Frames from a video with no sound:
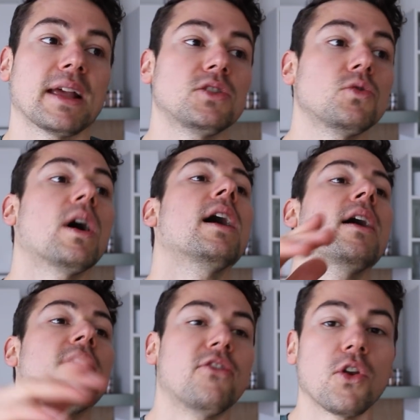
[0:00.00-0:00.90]
I do a
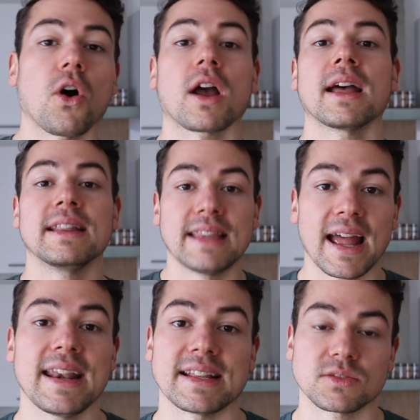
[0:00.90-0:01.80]
vlog
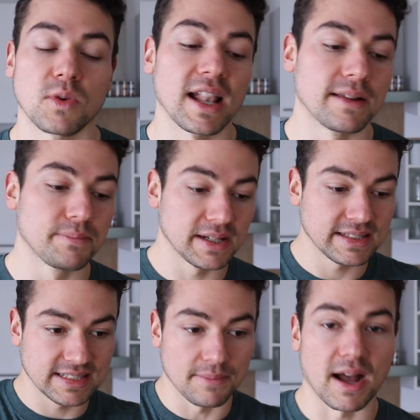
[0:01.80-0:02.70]
then as well and
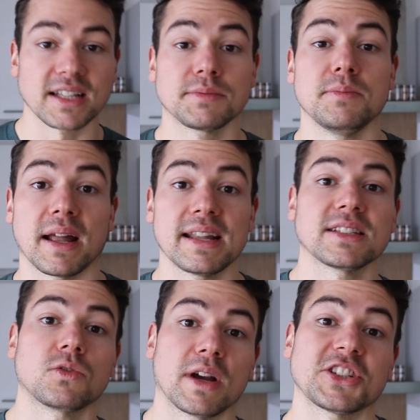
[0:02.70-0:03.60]
build some Ask Me
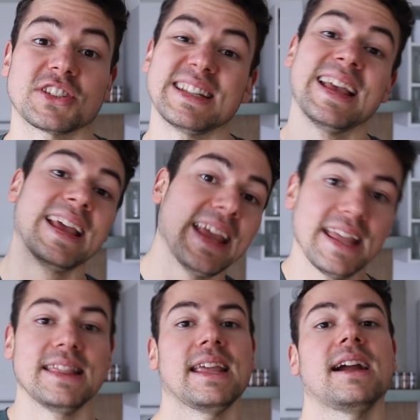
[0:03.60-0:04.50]
Mondays question
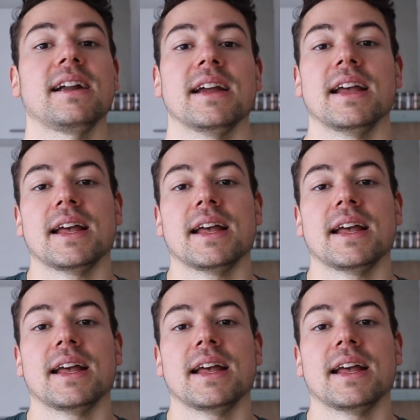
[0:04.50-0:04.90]
in there.